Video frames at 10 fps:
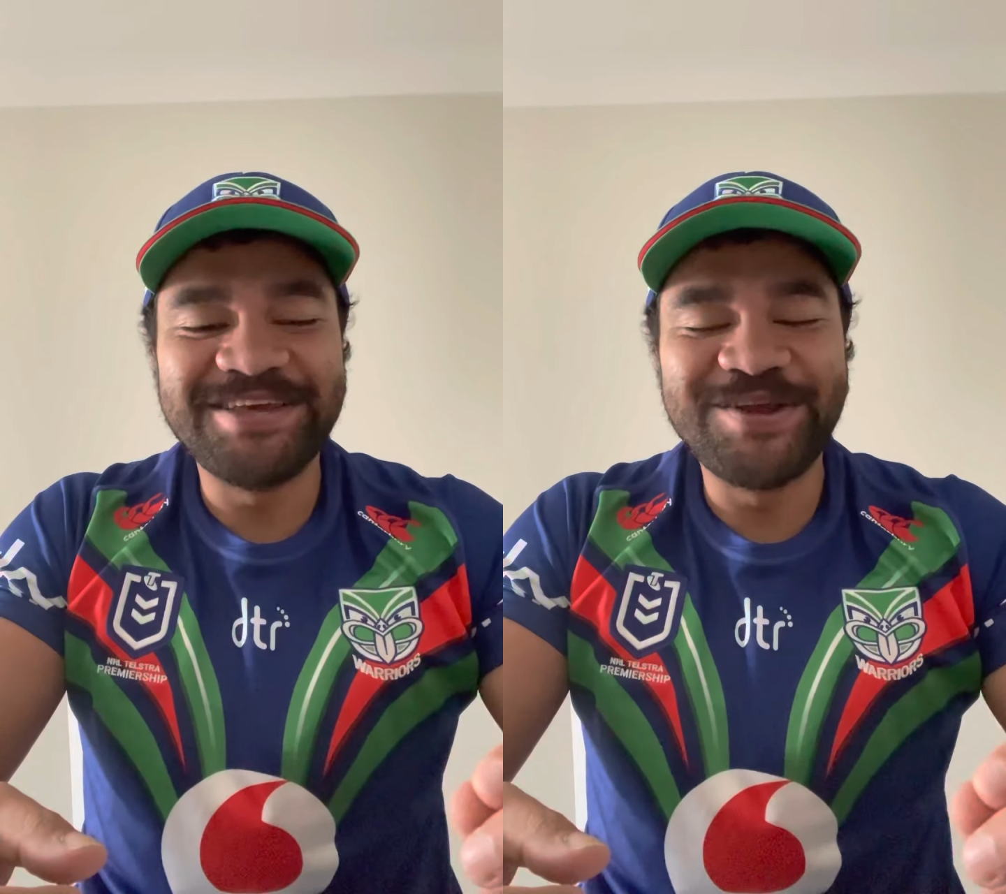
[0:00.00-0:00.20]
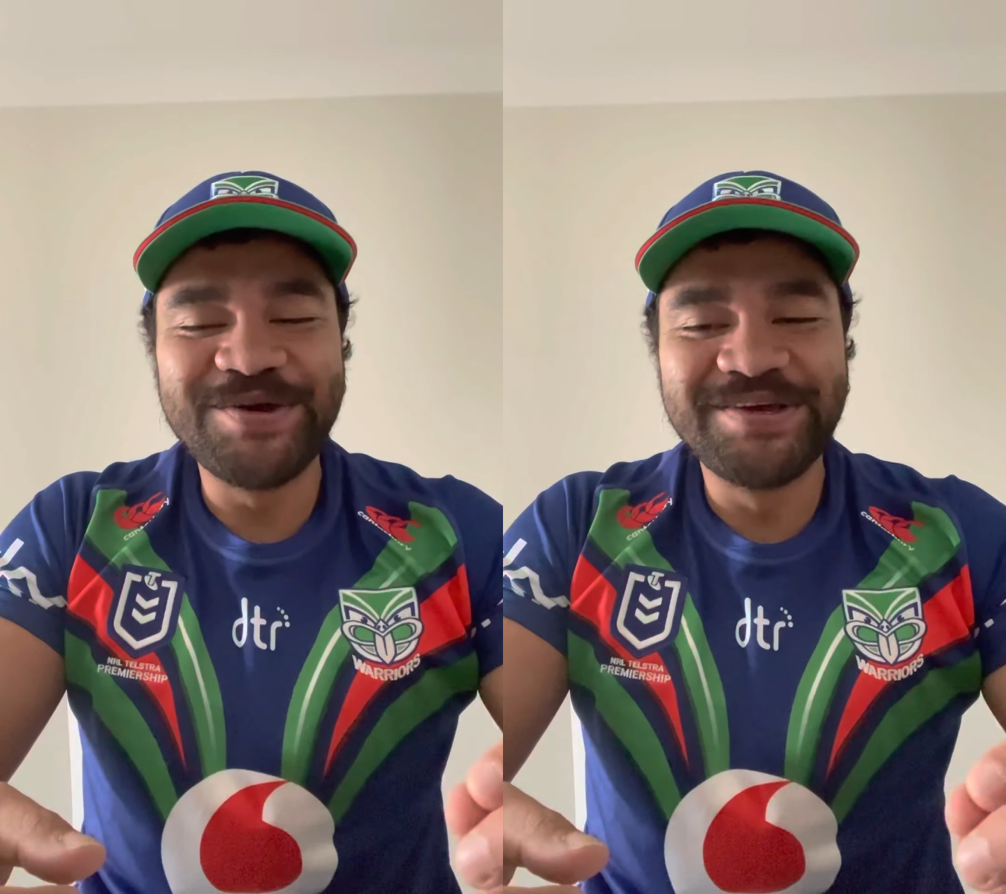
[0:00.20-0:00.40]

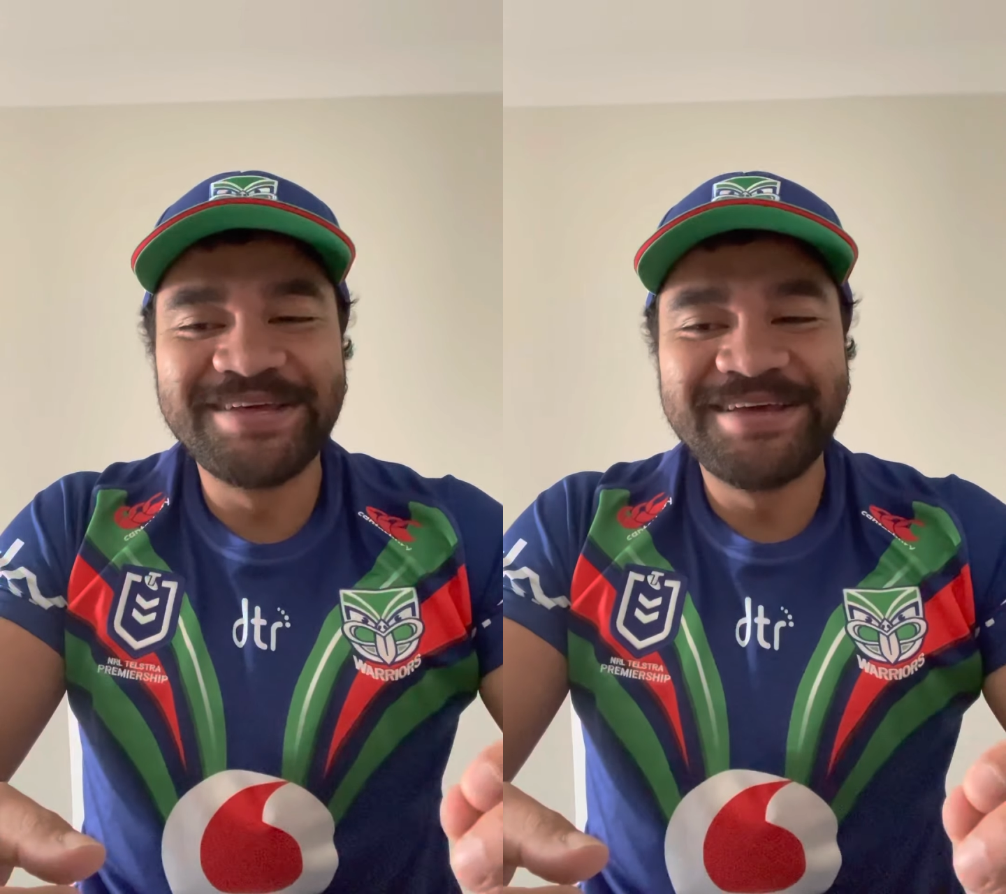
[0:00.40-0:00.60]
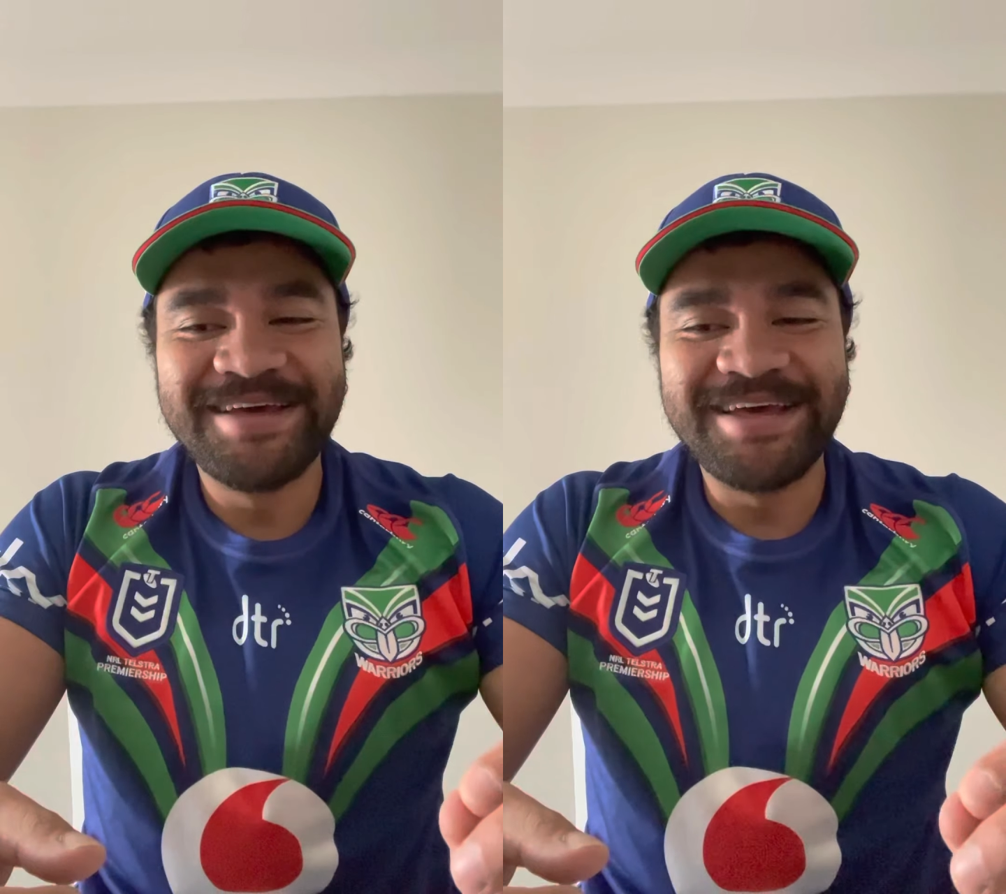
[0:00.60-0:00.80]
you know?
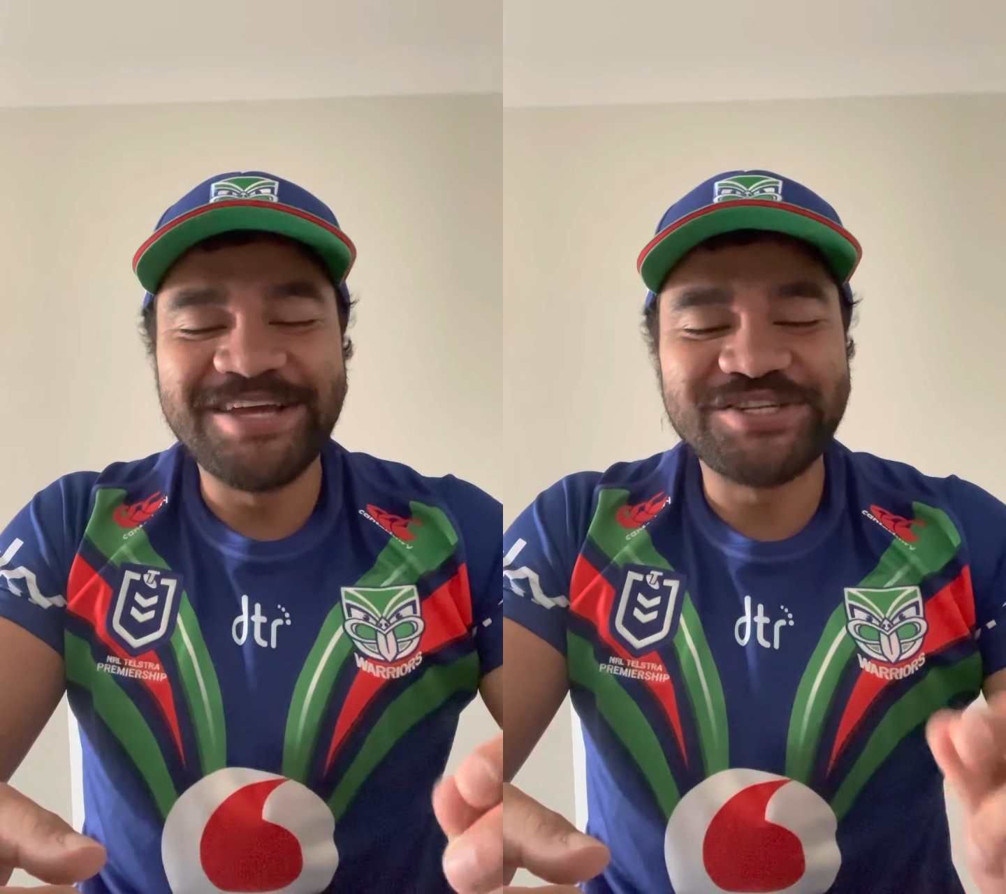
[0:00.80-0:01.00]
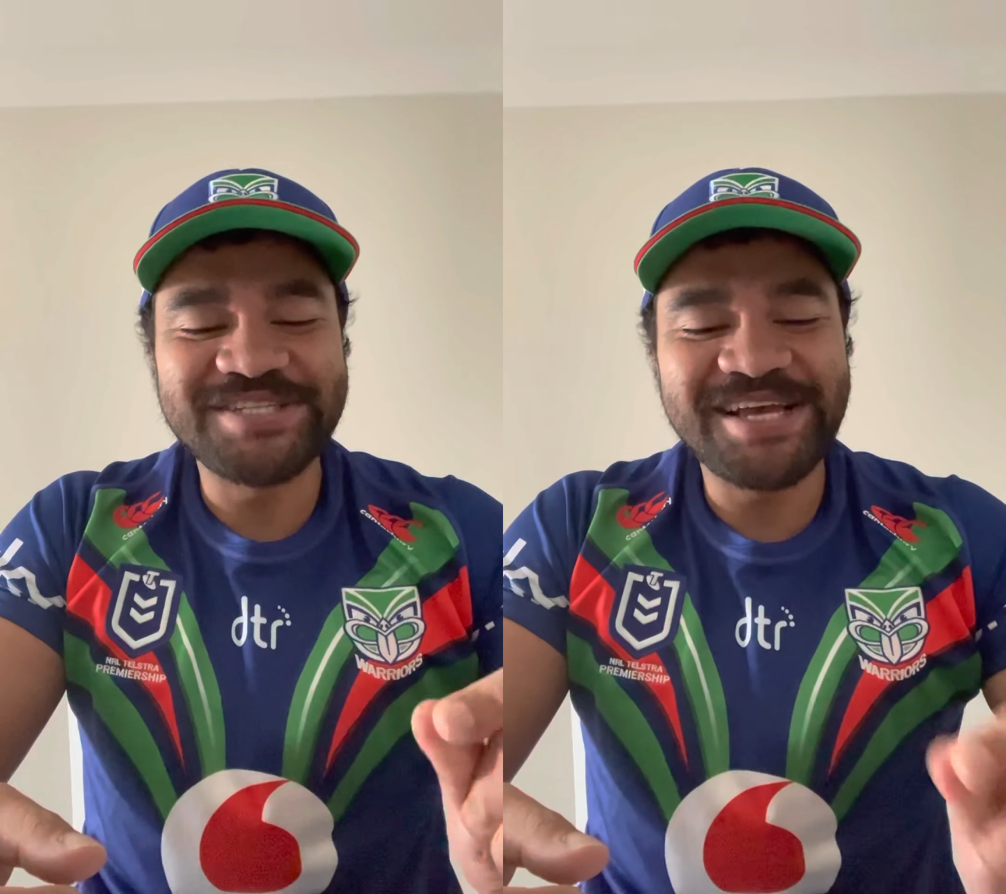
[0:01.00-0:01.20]

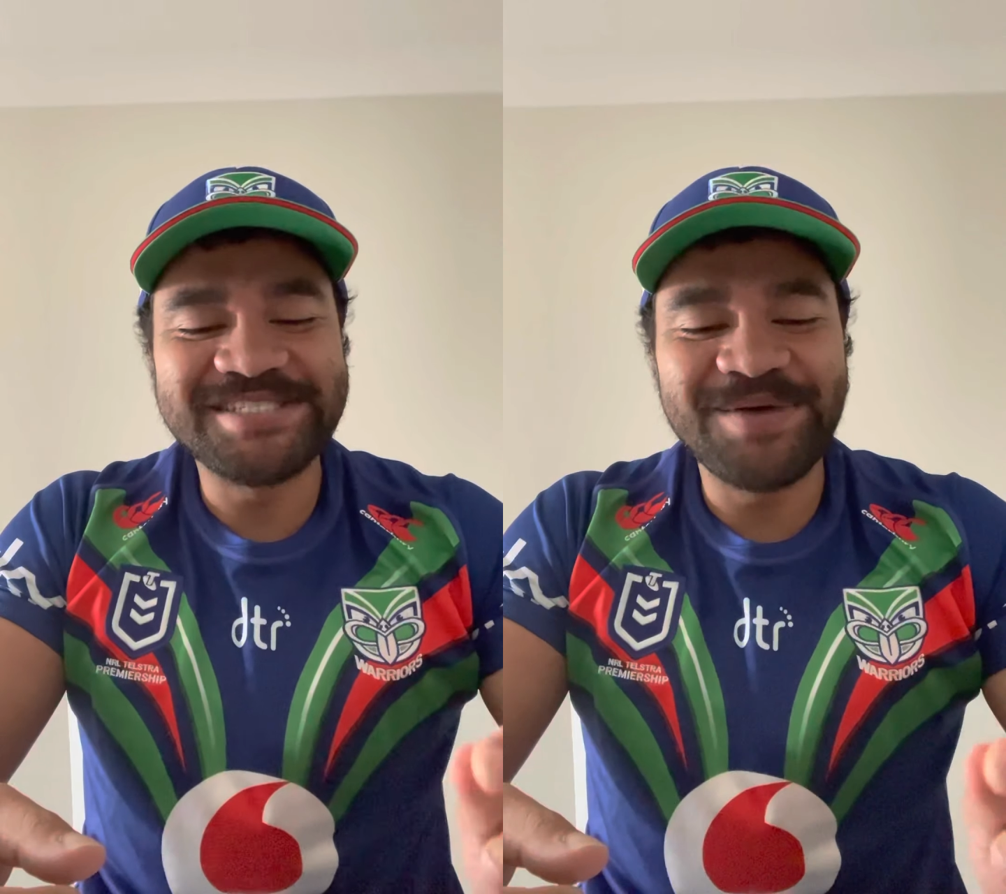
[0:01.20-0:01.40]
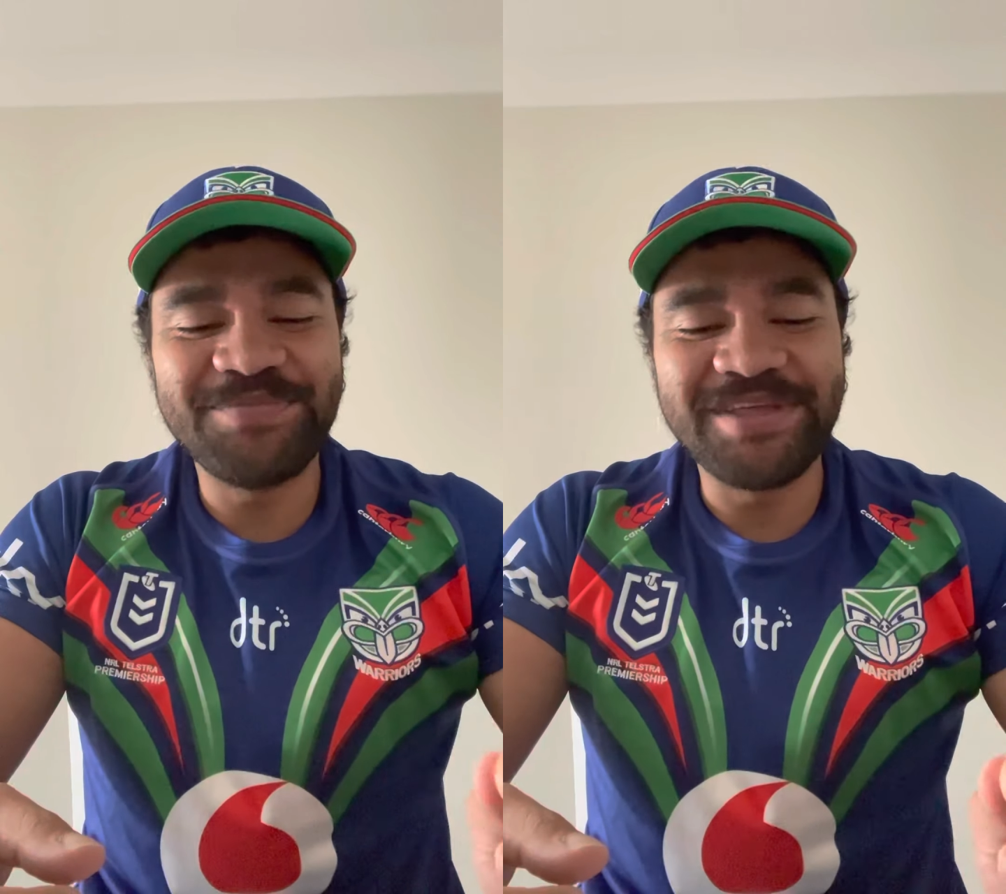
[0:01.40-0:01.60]
He just has
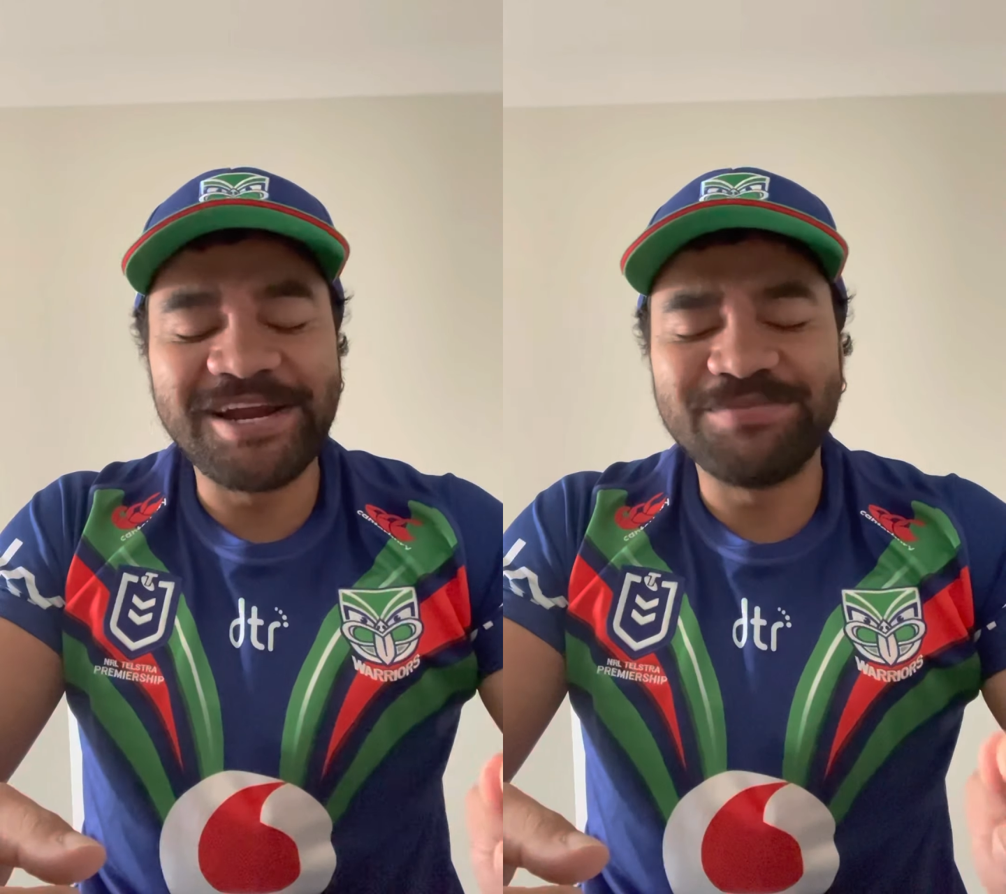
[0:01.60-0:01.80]
something,